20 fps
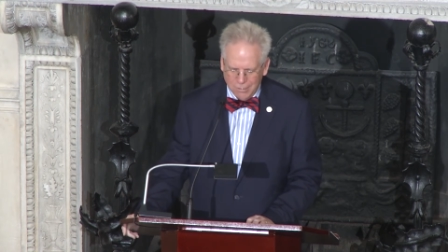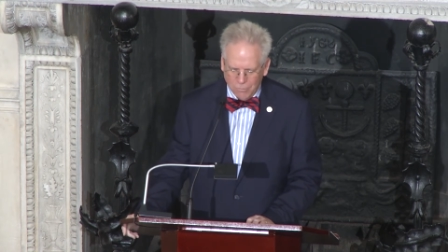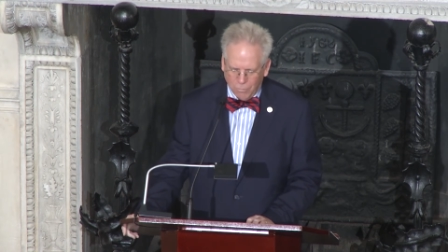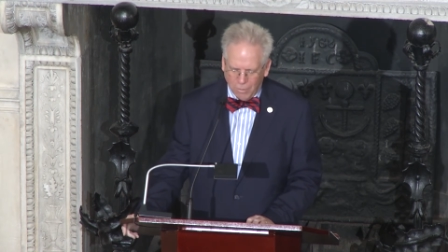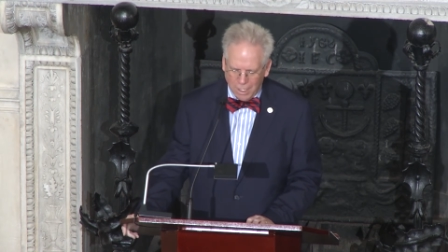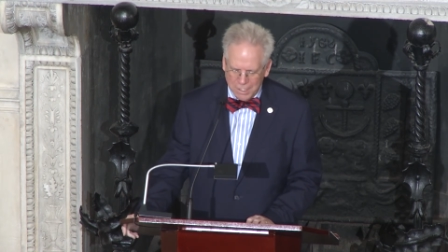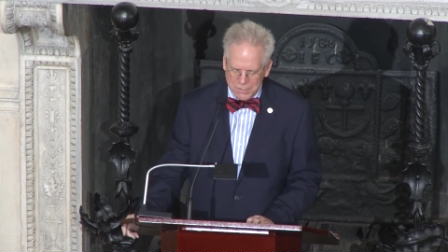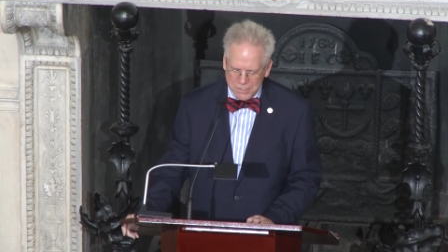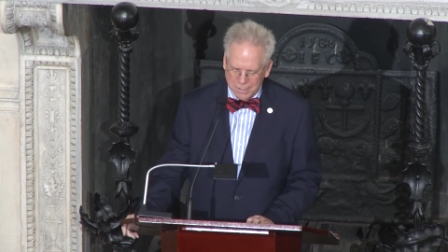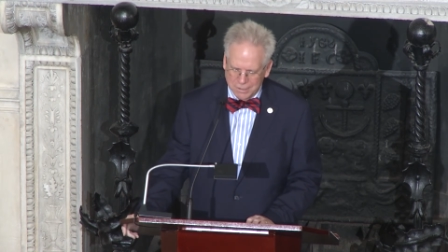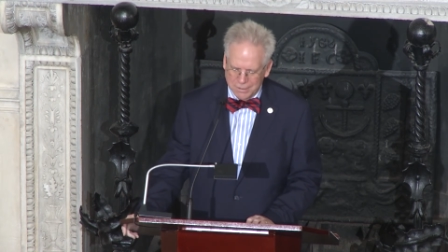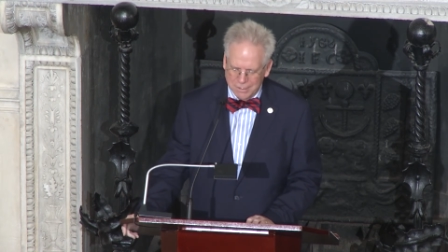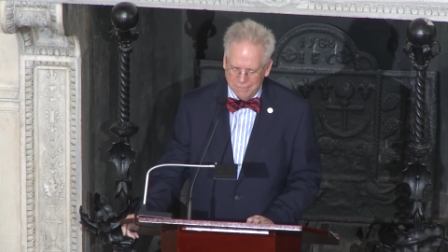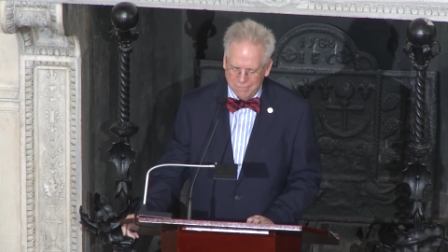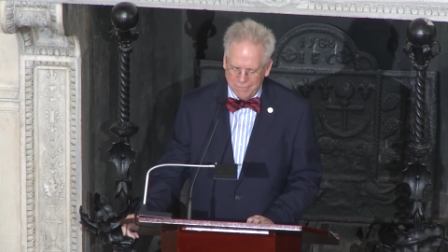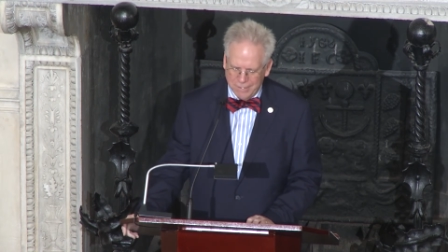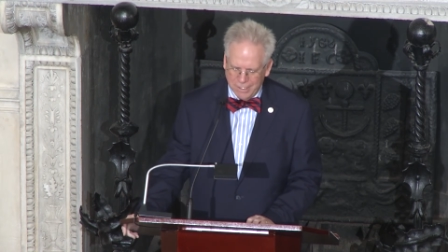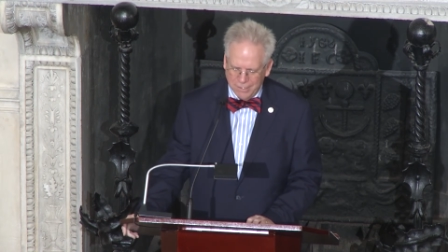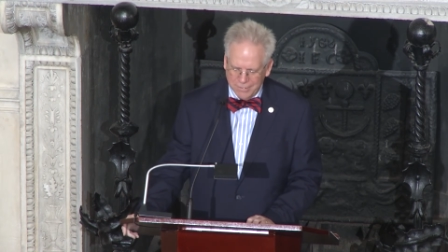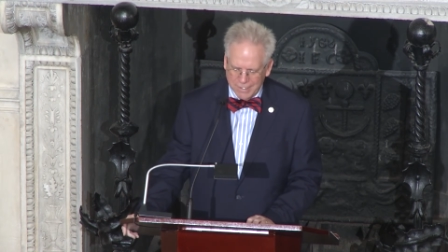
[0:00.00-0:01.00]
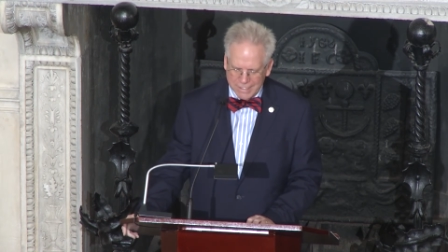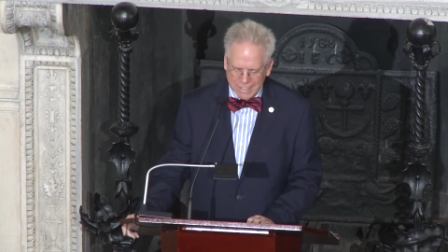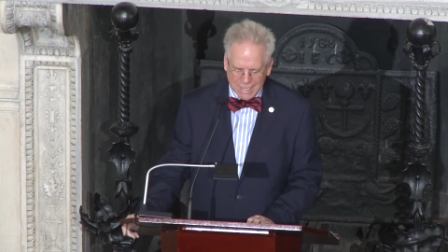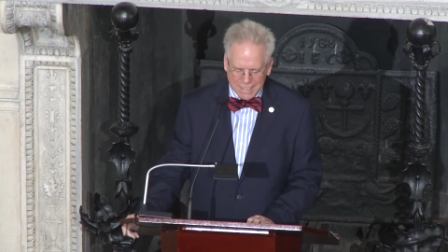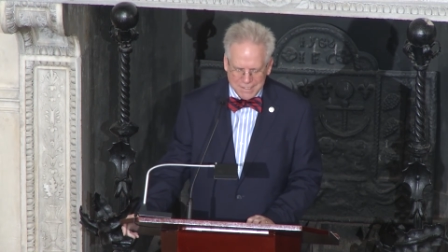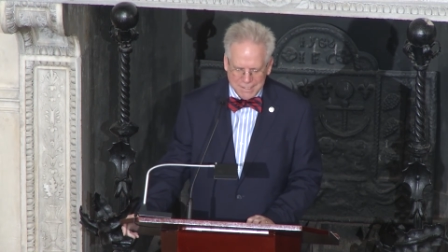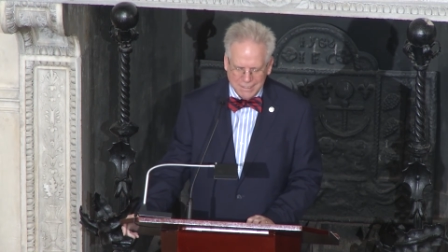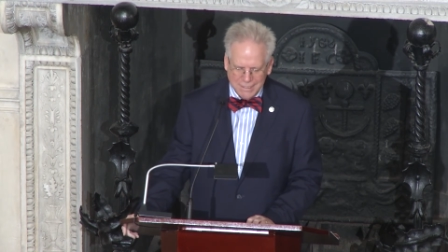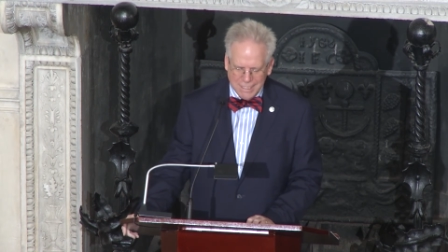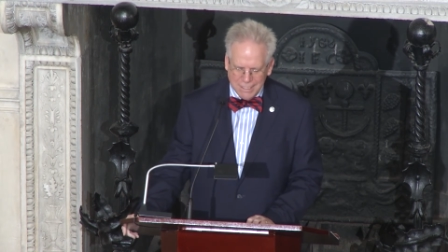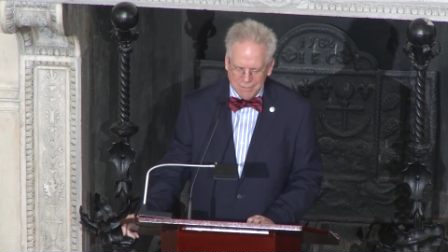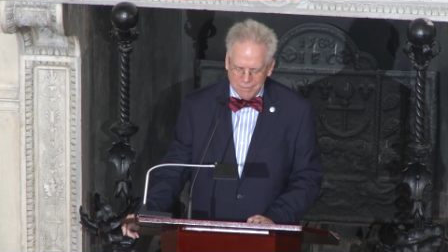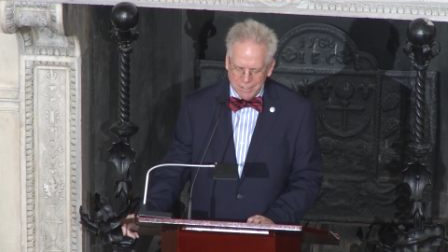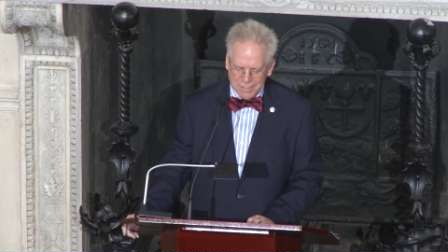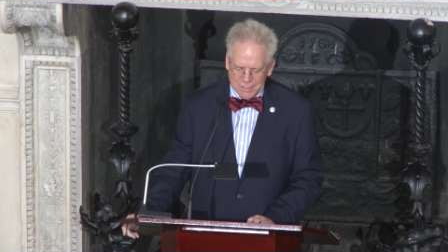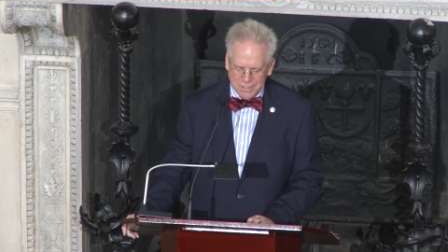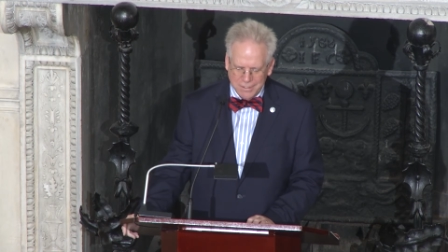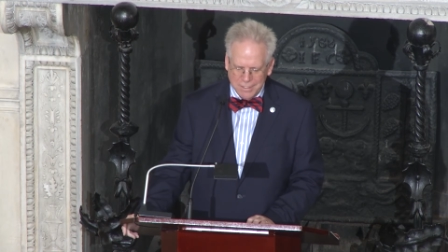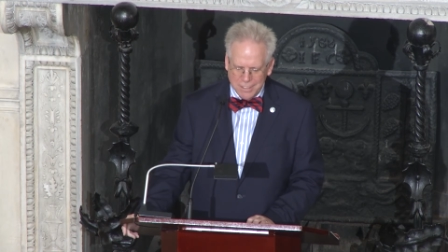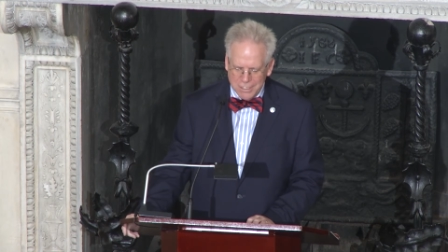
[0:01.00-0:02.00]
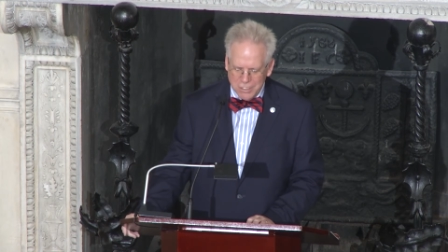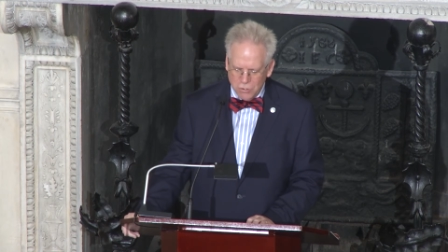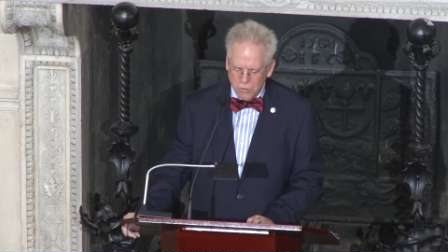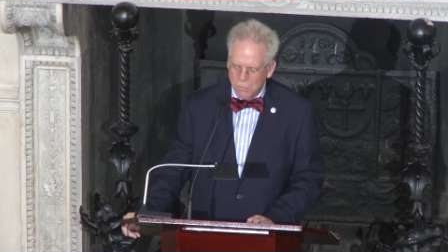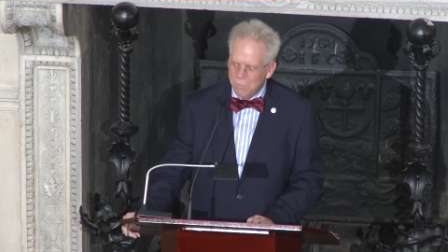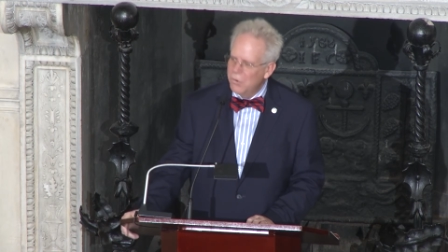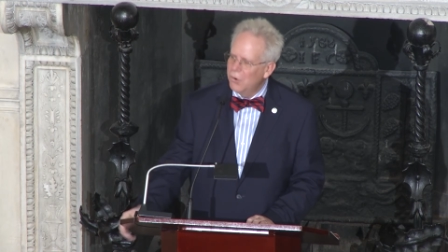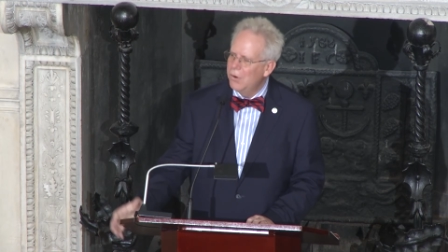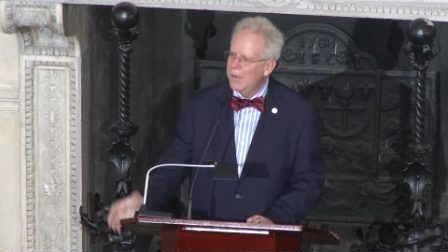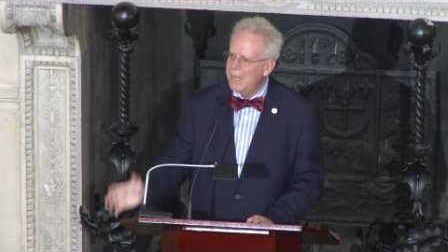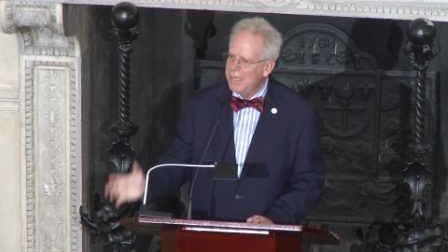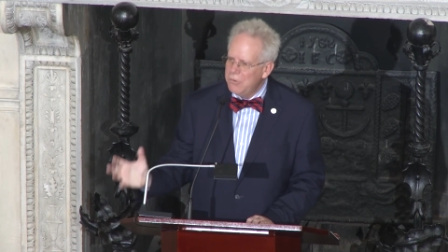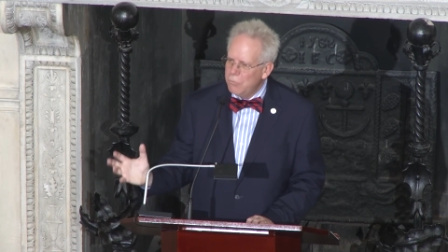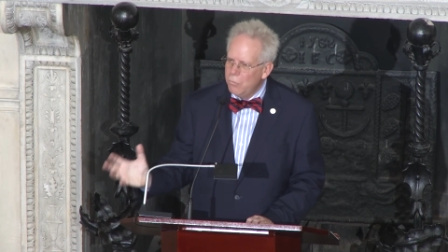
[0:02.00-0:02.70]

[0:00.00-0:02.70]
Washington found that he had to give in to the humor and